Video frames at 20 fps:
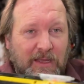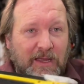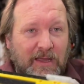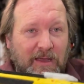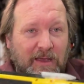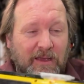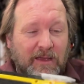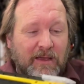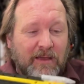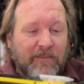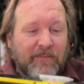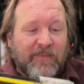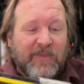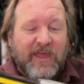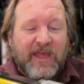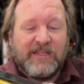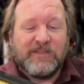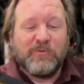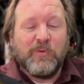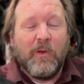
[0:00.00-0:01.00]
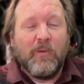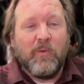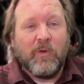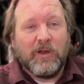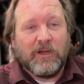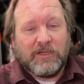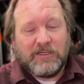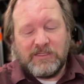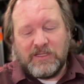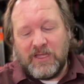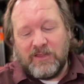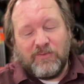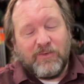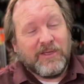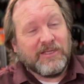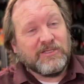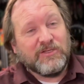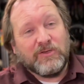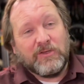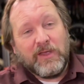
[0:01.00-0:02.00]
That's what works.
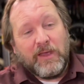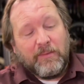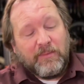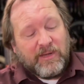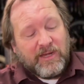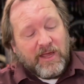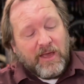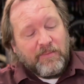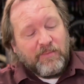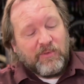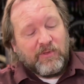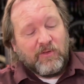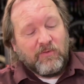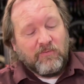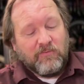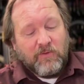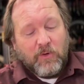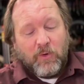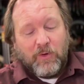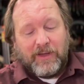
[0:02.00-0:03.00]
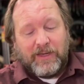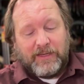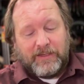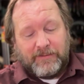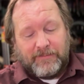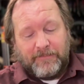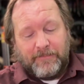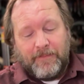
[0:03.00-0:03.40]
Otherwise, you'll gum it up. You'll ruin it.